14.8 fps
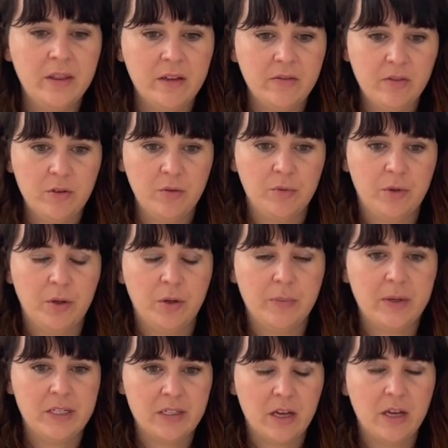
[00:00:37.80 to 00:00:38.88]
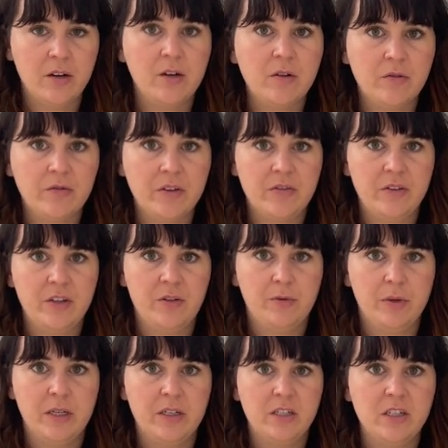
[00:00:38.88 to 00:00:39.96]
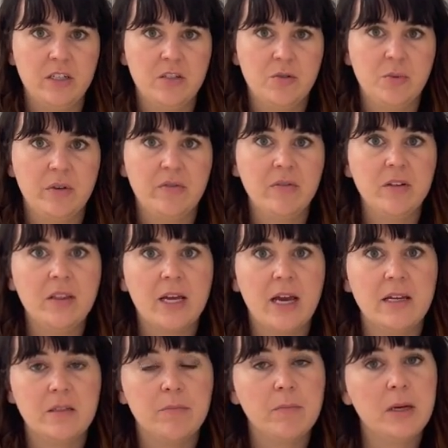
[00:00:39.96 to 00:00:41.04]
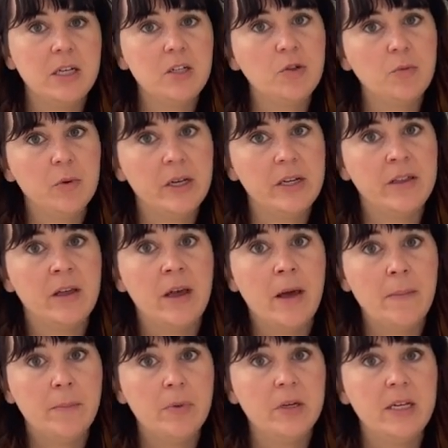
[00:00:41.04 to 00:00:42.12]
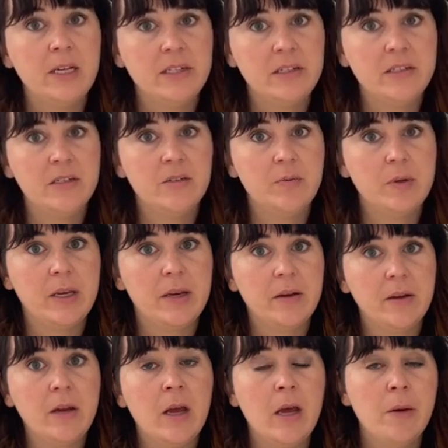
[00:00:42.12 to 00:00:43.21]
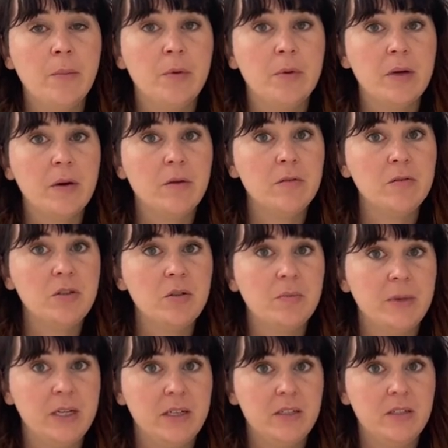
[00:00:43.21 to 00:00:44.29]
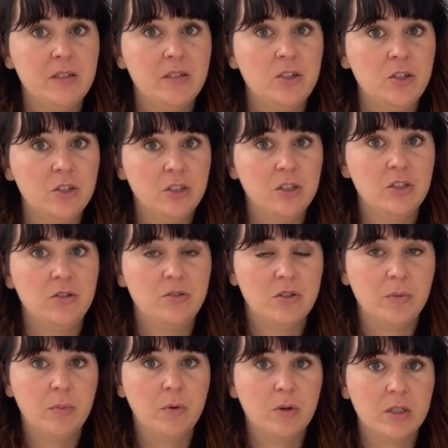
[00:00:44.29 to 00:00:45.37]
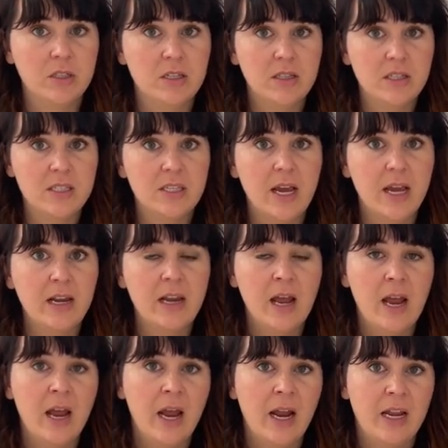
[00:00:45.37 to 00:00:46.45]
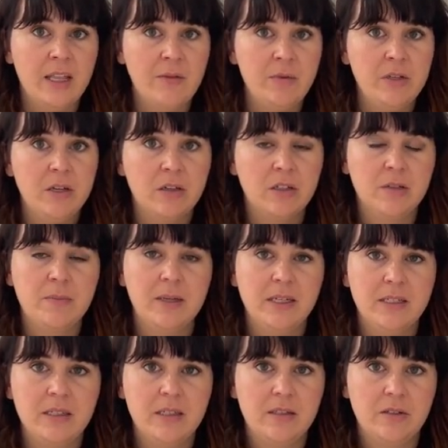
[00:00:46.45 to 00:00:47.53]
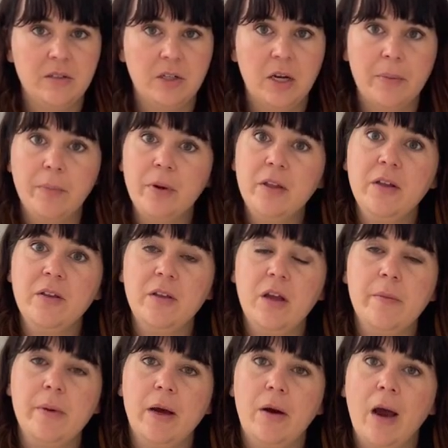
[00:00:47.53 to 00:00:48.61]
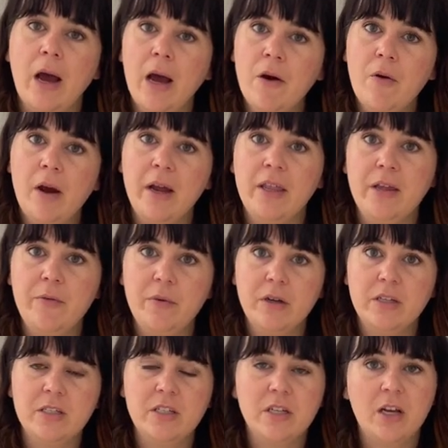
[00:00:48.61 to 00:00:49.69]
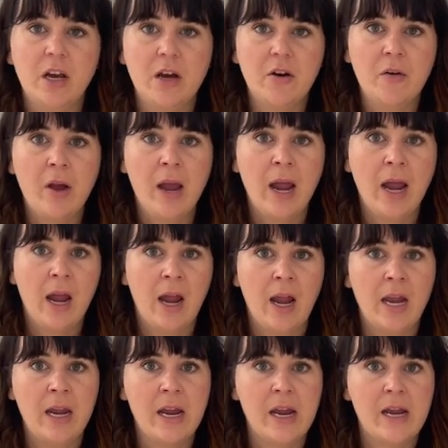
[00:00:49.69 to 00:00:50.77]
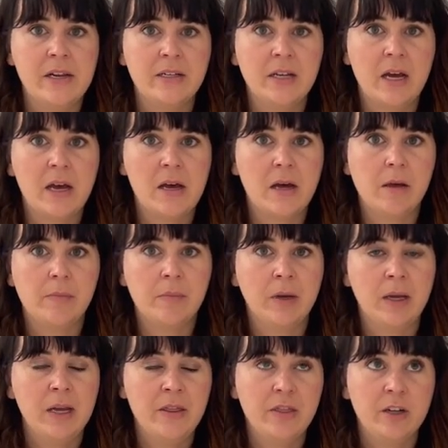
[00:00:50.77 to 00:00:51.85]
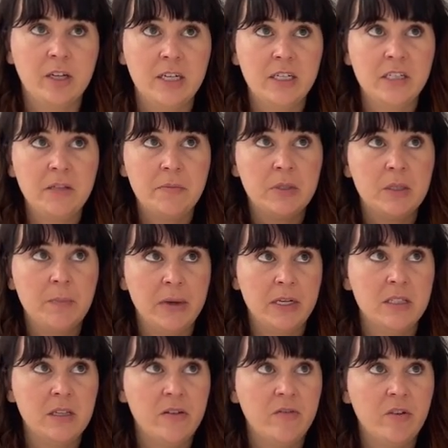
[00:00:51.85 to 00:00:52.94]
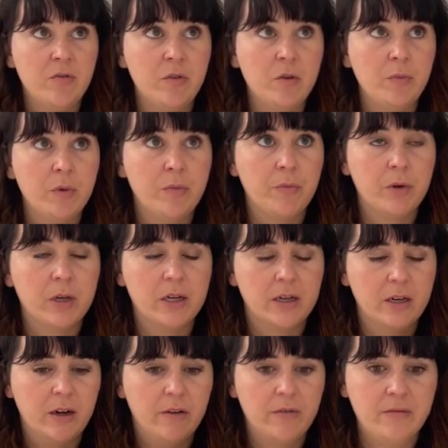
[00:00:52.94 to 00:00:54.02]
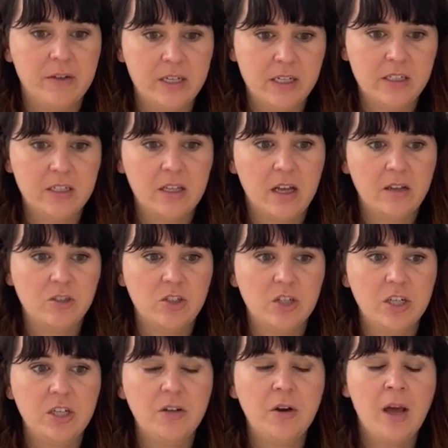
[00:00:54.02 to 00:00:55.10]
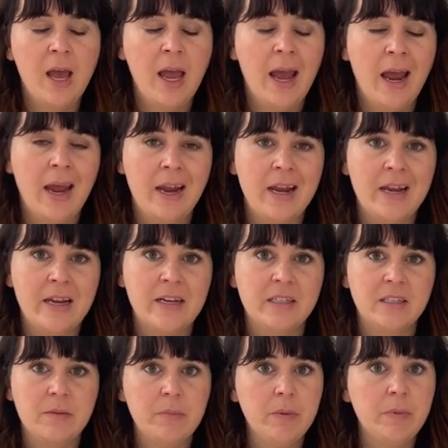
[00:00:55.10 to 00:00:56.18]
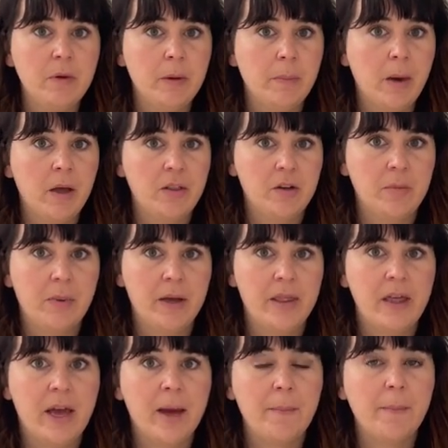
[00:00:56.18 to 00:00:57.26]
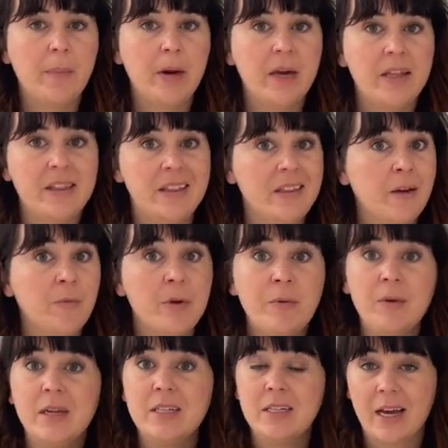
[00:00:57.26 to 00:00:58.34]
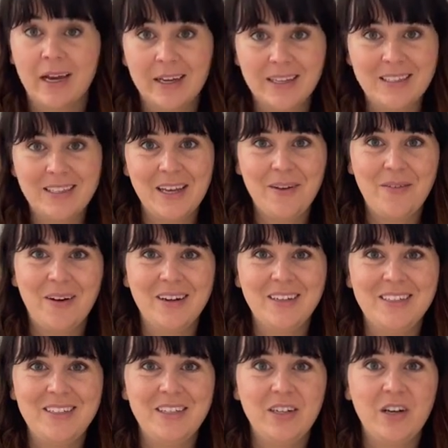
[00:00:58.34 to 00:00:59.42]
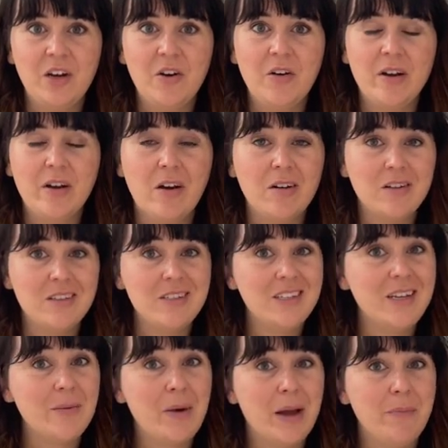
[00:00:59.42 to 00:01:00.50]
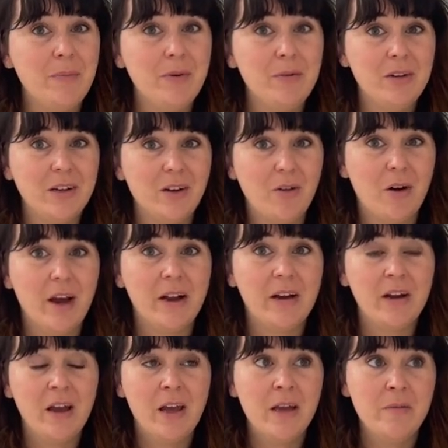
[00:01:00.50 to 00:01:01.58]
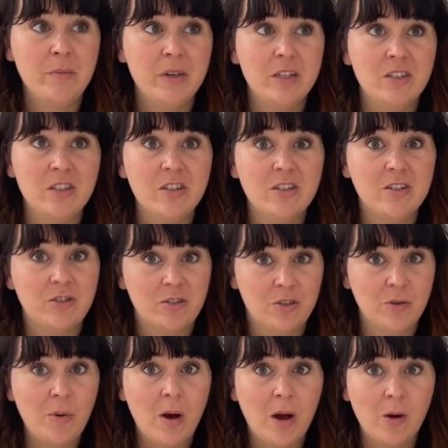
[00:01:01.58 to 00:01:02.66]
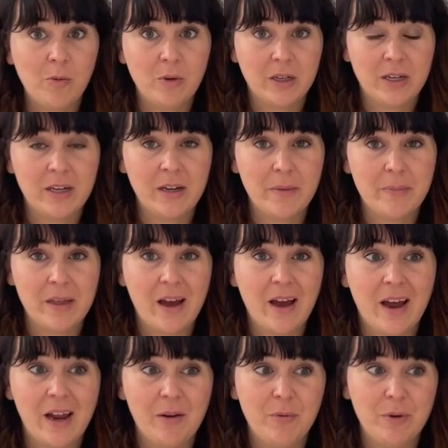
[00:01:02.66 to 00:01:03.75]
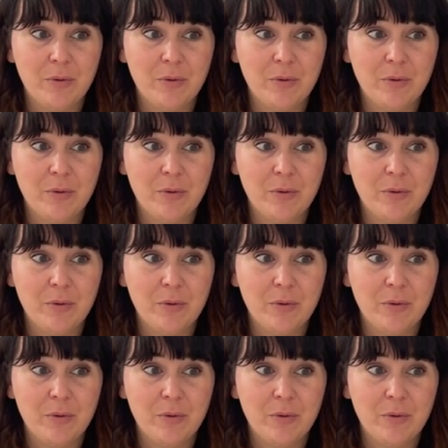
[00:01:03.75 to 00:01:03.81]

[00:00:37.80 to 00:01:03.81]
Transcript: of the room is 153 inches. We filled that as much with bookcases as we could, but we also made sure to do supports on the side. And then we talked to my sister and brother-in-law about how high they wanted to go. And um, there is some space left over when we're finished that I'll show you. And some people are bothered by that, but we went as high as they wanted to go. And honestly, I'm happy we didn't go higher because it is so hot working up that high. We